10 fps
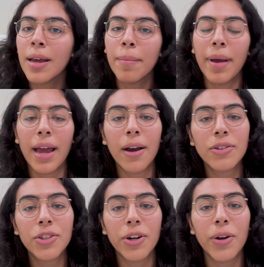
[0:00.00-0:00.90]
my
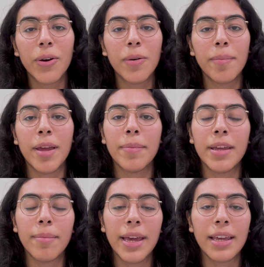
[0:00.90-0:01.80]
outro, maybe
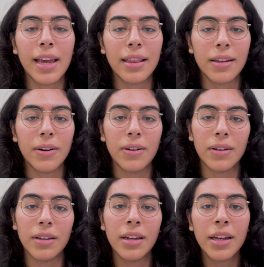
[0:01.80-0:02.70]
making
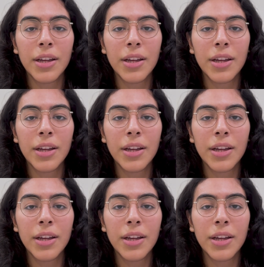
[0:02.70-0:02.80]
little